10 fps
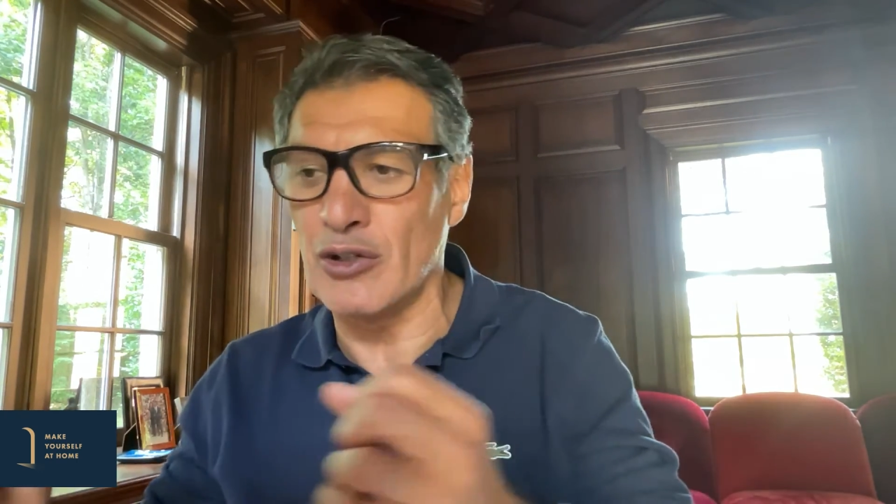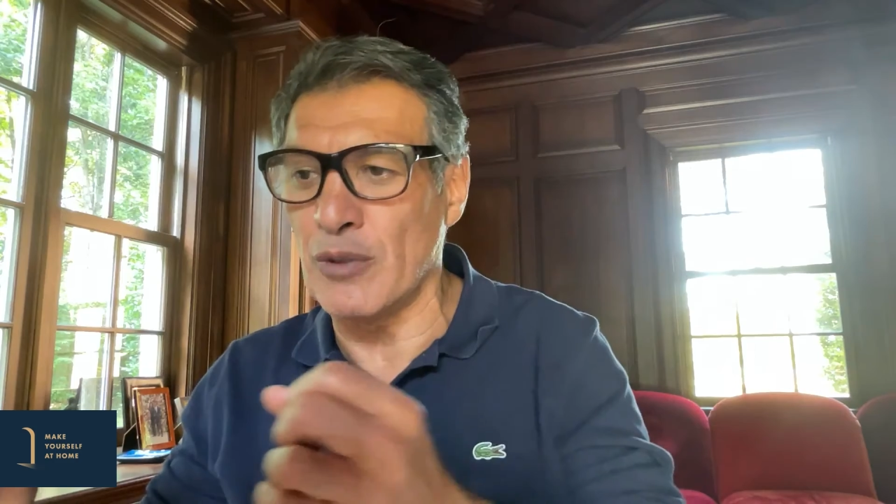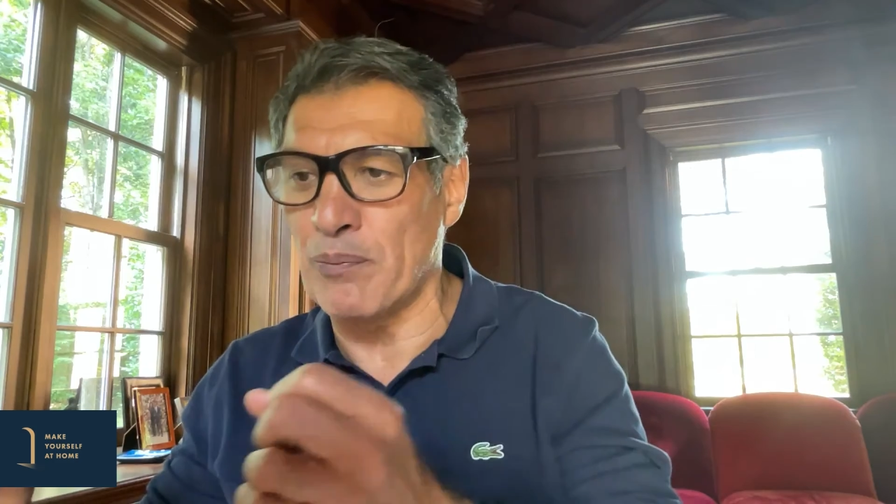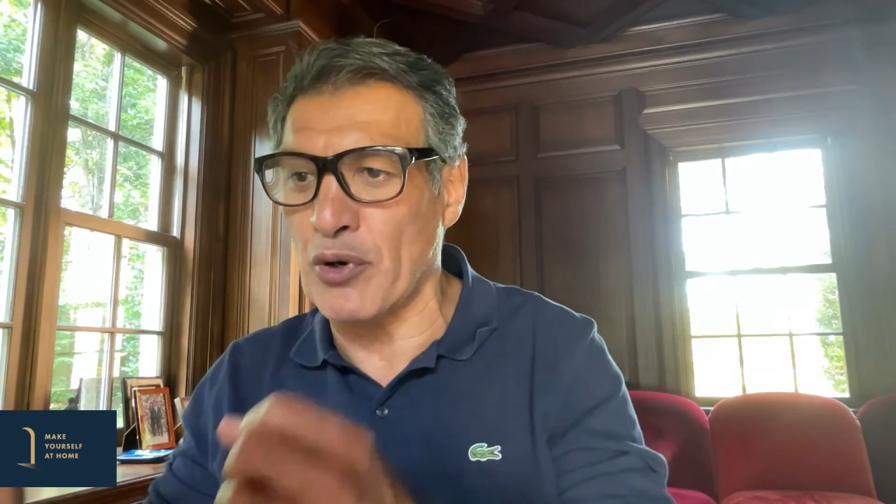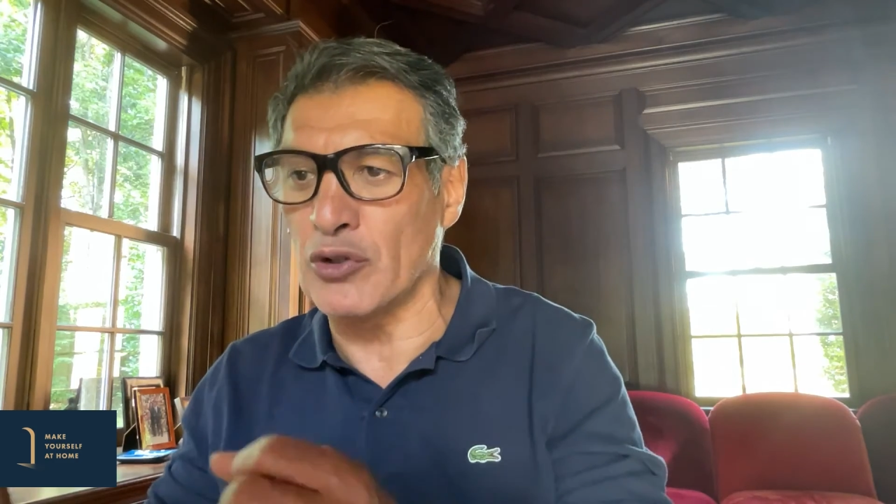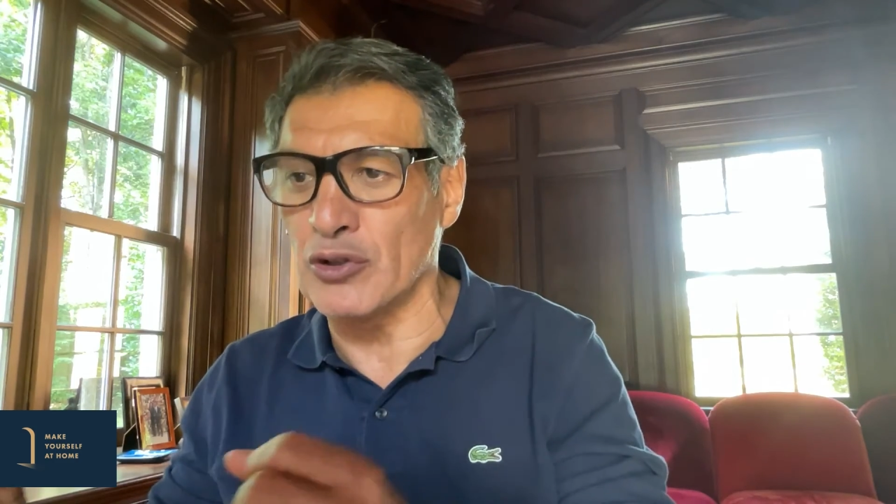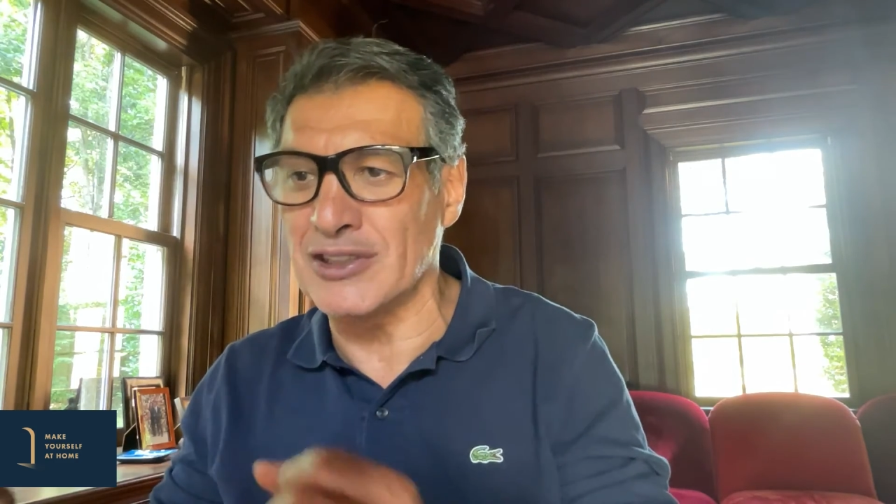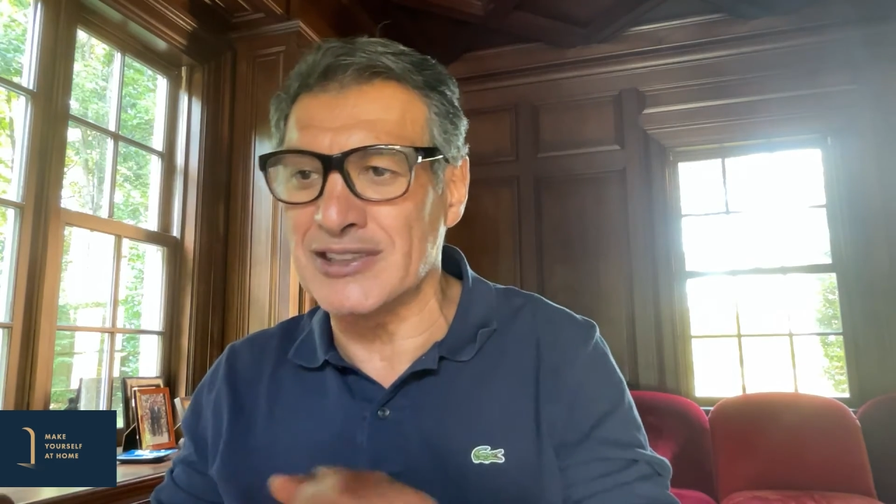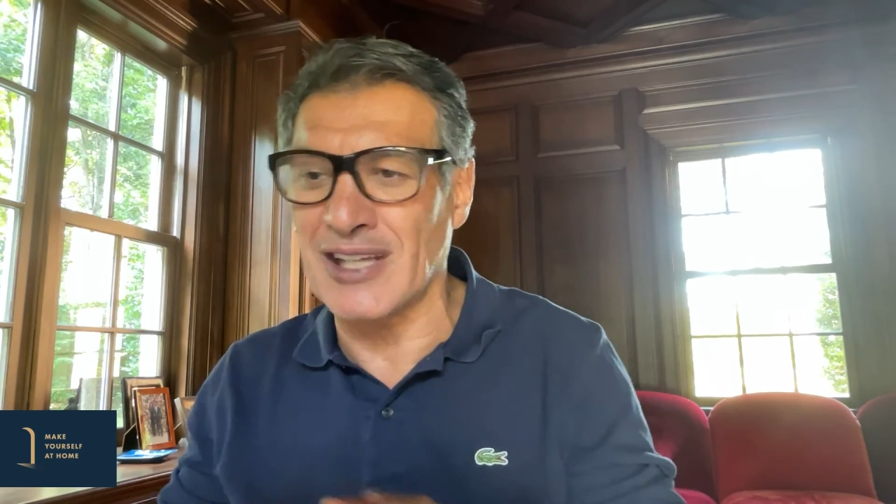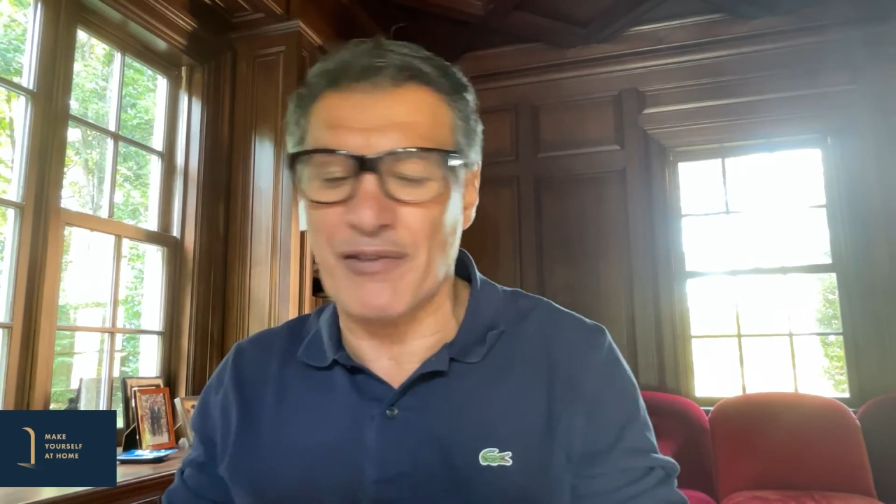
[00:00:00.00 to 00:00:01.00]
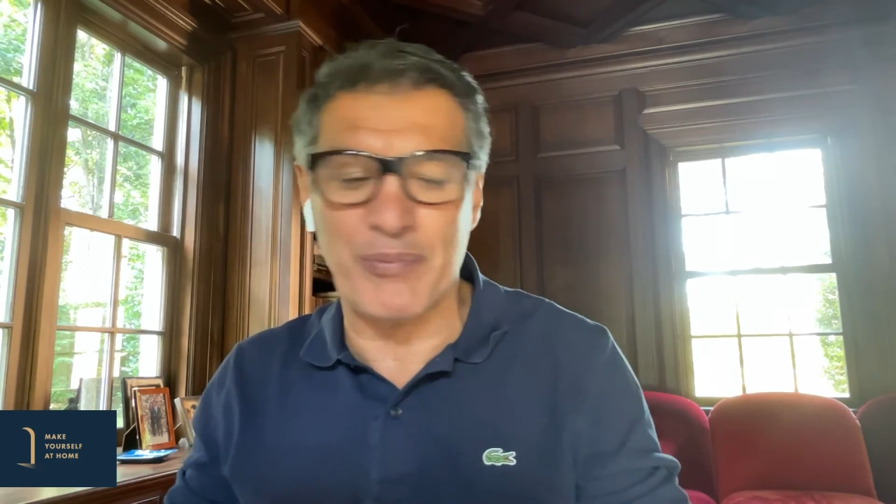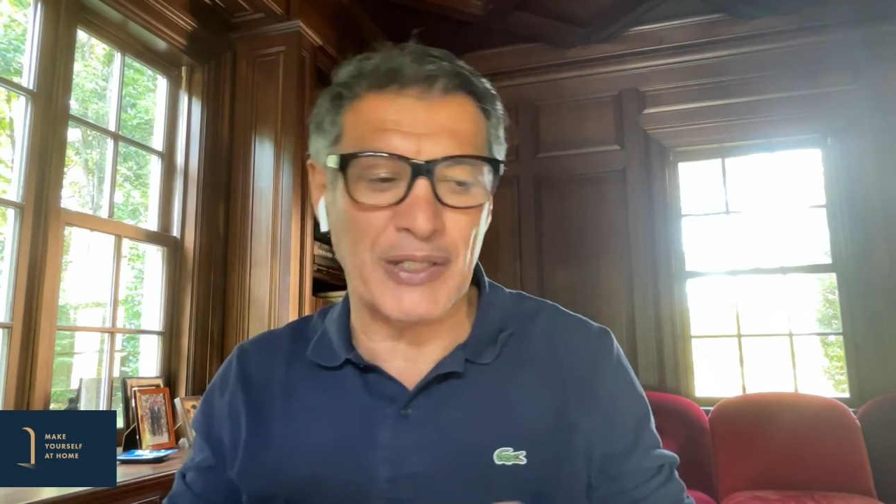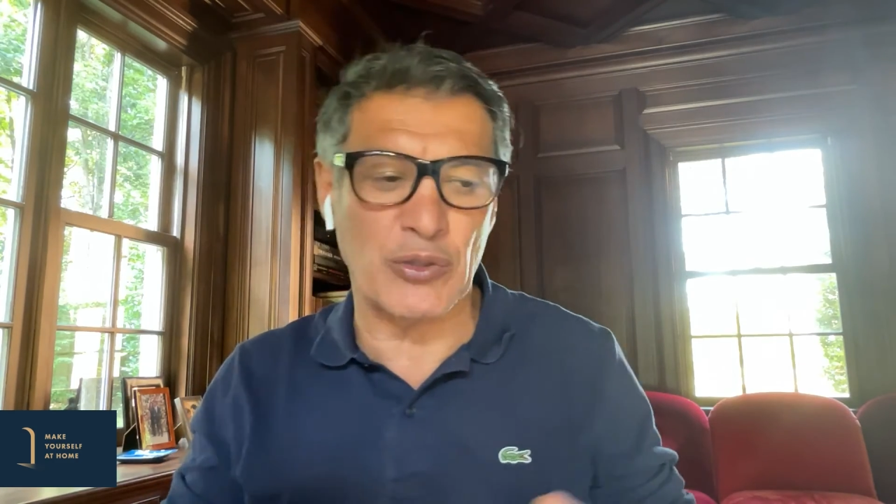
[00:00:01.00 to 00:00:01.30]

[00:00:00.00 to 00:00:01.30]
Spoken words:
the product itself,